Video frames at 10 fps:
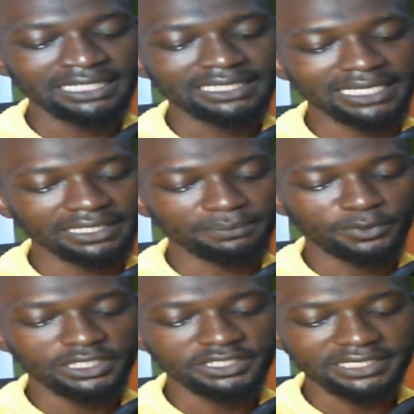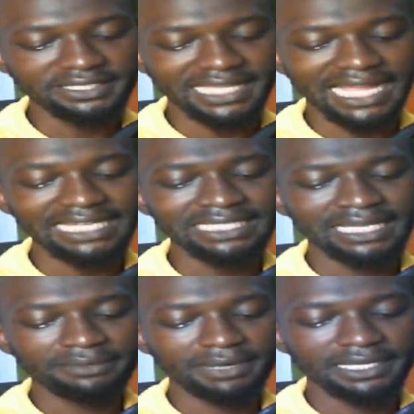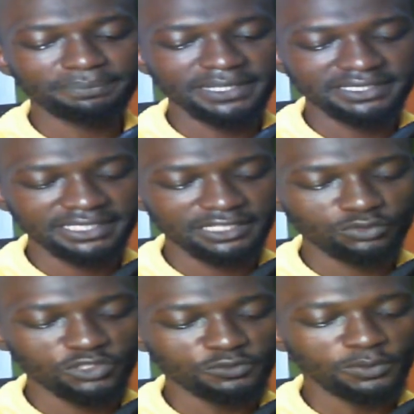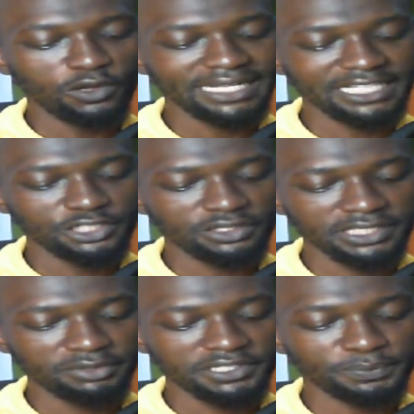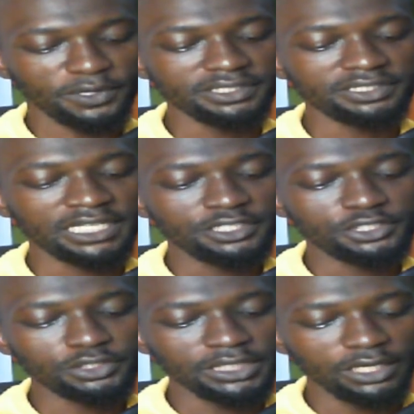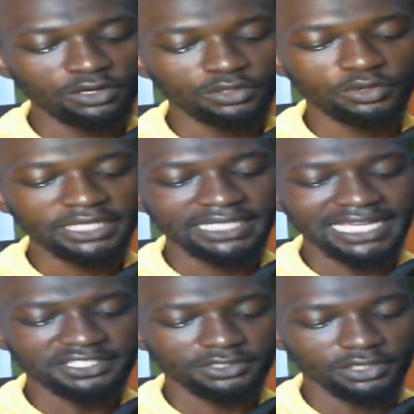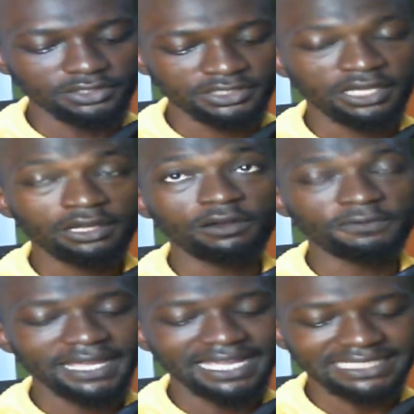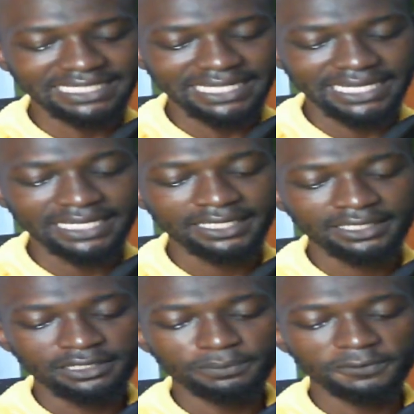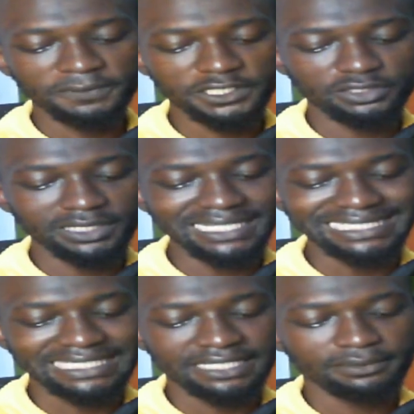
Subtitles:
that the policy signed by the president was more than just a response to the ongoing exodus of healthcare professionals,